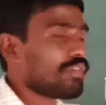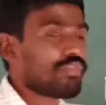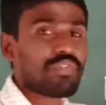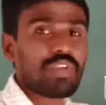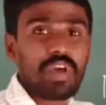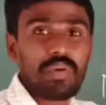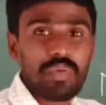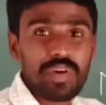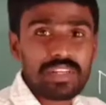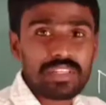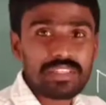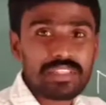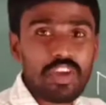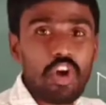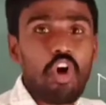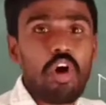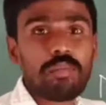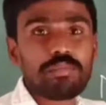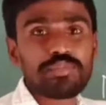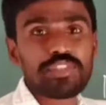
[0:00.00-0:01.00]
flowers
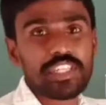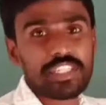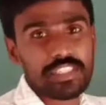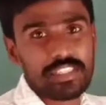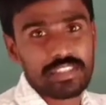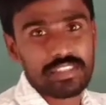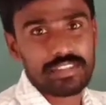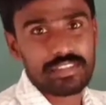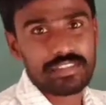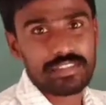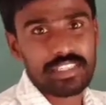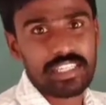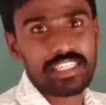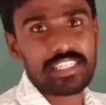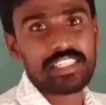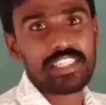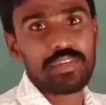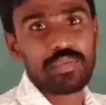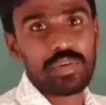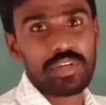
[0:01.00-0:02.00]
object, the
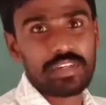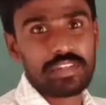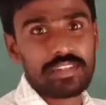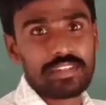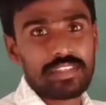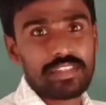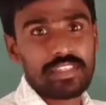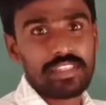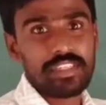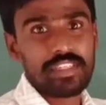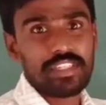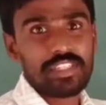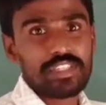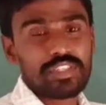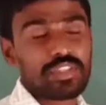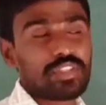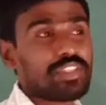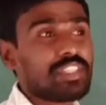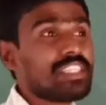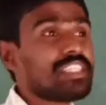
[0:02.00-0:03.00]
receiver.
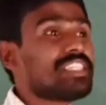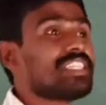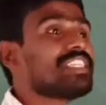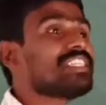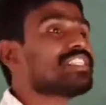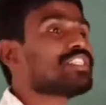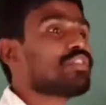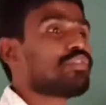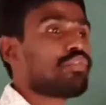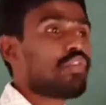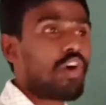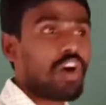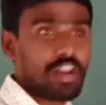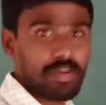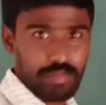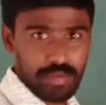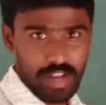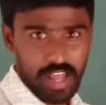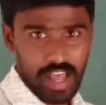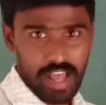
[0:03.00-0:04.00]
So this is the
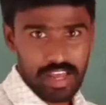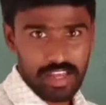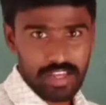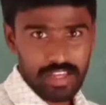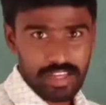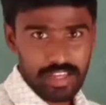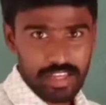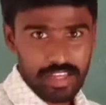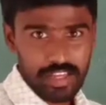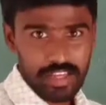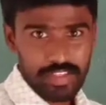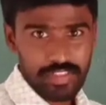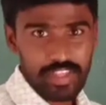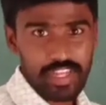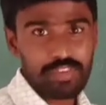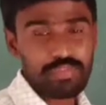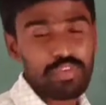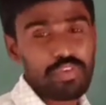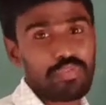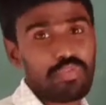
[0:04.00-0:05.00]
formula
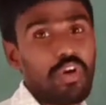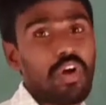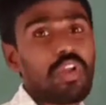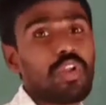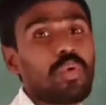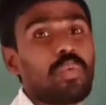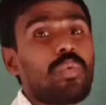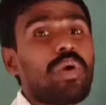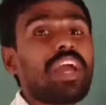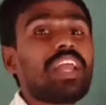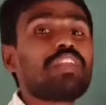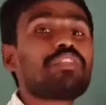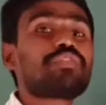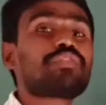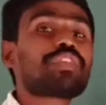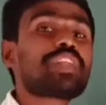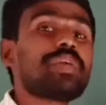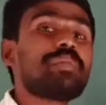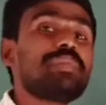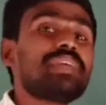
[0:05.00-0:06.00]
that we follow while
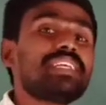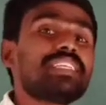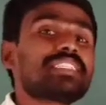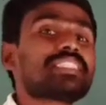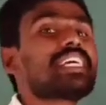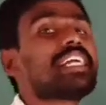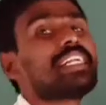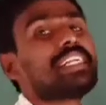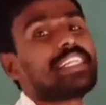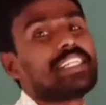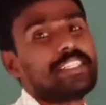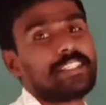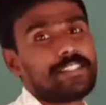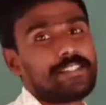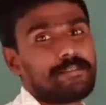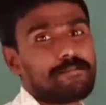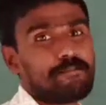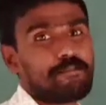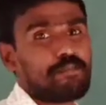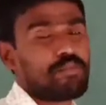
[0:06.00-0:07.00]
framing
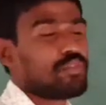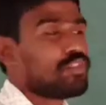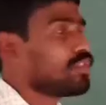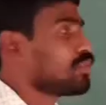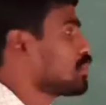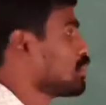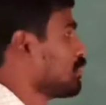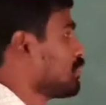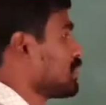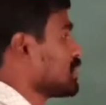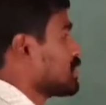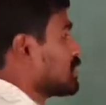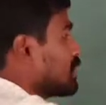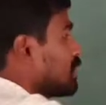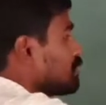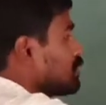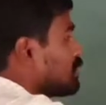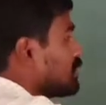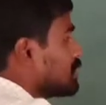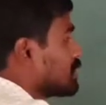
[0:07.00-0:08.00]
sentence. So first
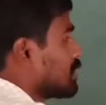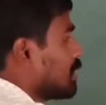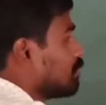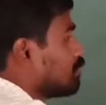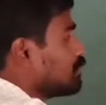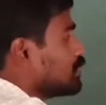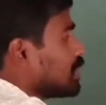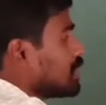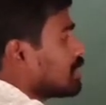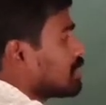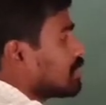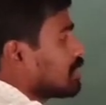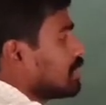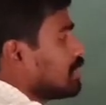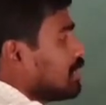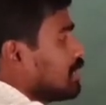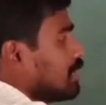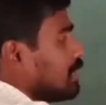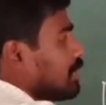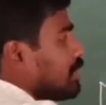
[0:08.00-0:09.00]
comes the subject,
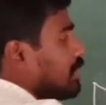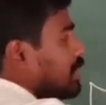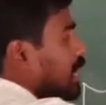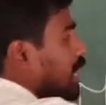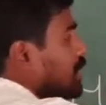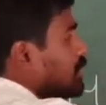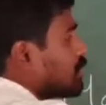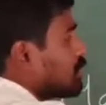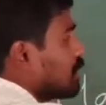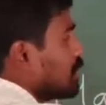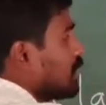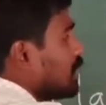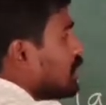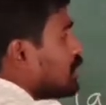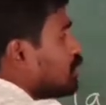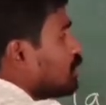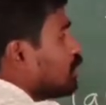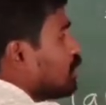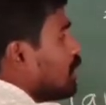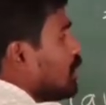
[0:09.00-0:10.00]
next
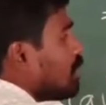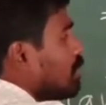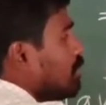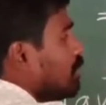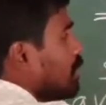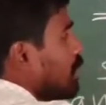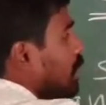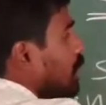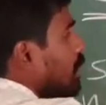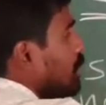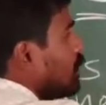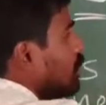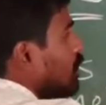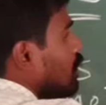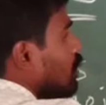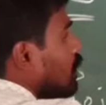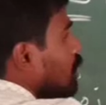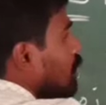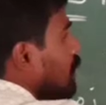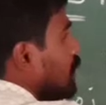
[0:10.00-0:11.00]
is verb,
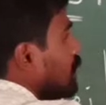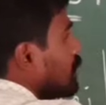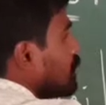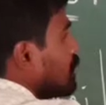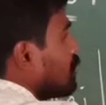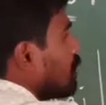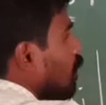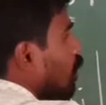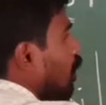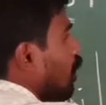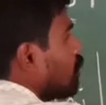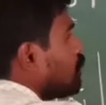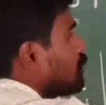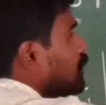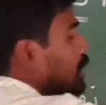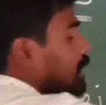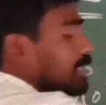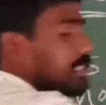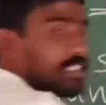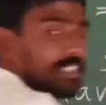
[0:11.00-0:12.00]
and later
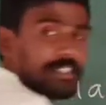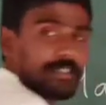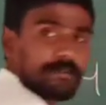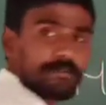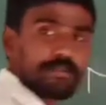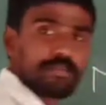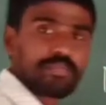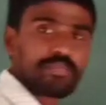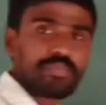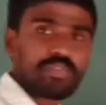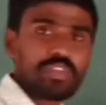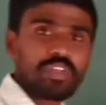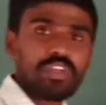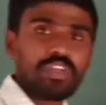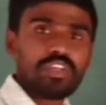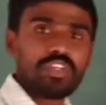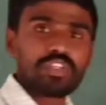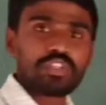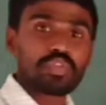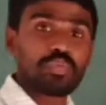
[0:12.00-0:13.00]
object.
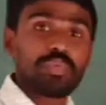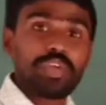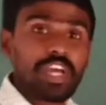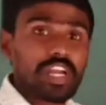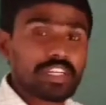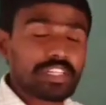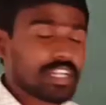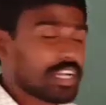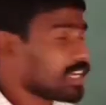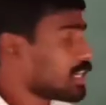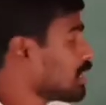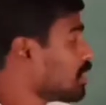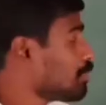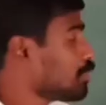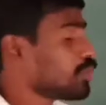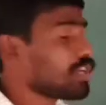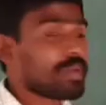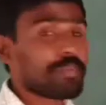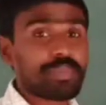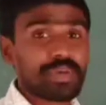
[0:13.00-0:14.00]
So we are talking
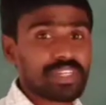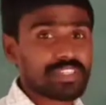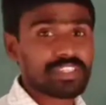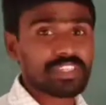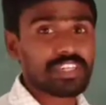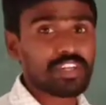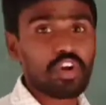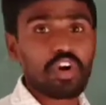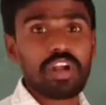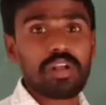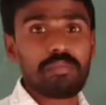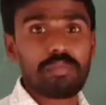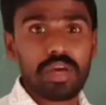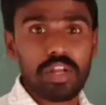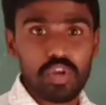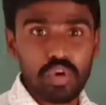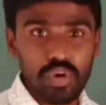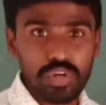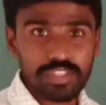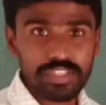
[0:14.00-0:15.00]
about a person called
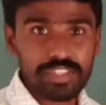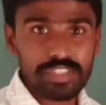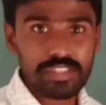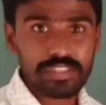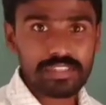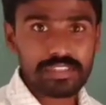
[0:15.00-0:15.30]
Manoj,